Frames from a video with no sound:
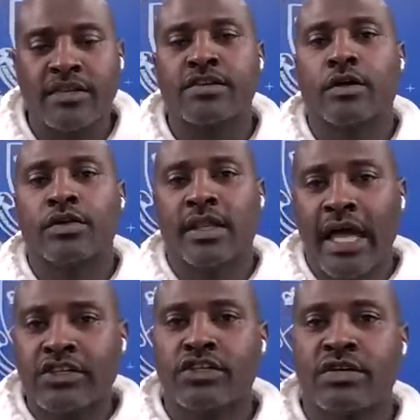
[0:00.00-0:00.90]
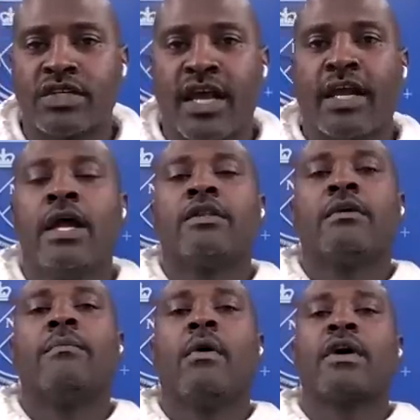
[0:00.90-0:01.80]
So the less you say, the
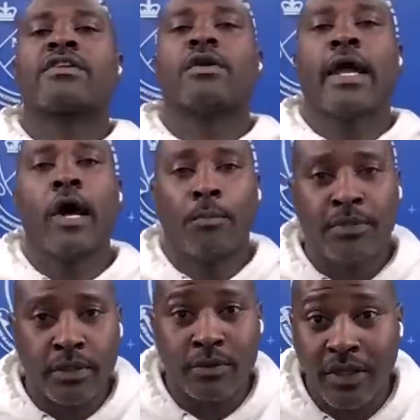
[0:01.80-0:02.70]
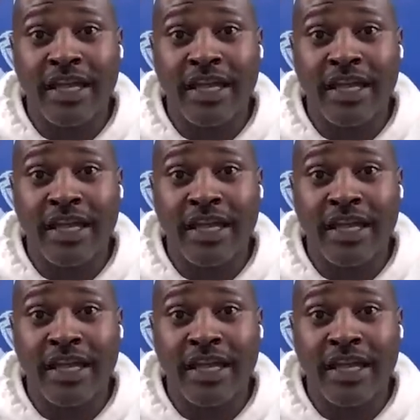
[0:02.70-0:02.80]
more it's going to help you.